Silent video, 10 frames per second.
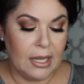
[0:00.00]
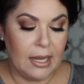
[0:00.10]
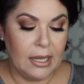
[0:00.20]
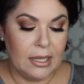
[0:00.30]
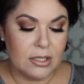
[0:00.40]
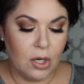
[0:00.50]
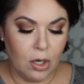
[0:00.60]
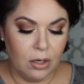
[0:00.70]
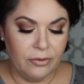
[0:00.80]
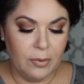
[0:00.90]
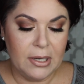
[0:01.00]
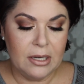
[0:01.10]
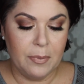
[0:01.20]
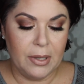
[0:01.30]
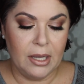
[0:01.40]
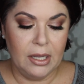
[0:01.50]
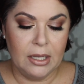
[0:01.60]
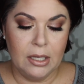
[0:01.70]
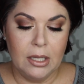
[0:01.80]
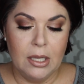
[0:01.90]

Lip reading: Like, it's hard for me to pick.